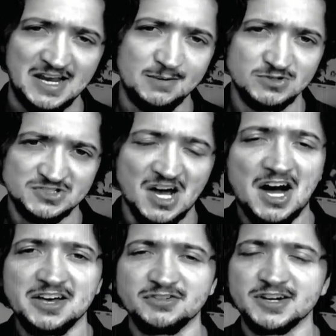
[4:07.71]

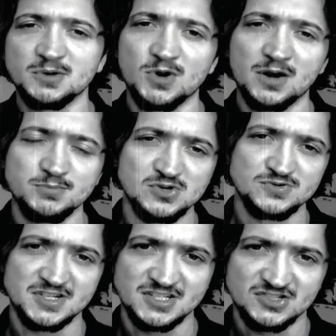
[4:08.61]
Amazon, or anywhere
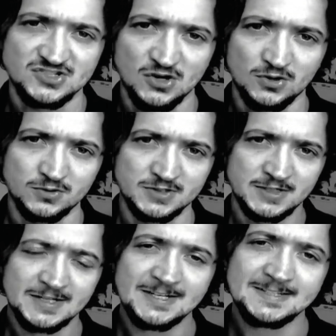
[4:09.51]
music is sold.
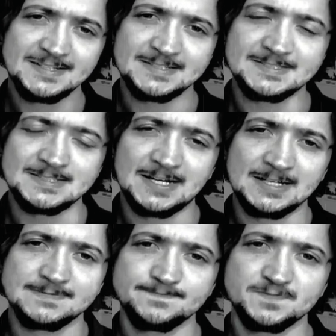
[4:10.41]
Thanks a
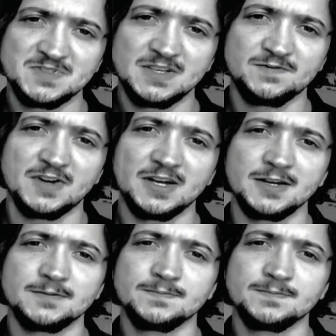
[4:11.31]
lot. Keep fighting.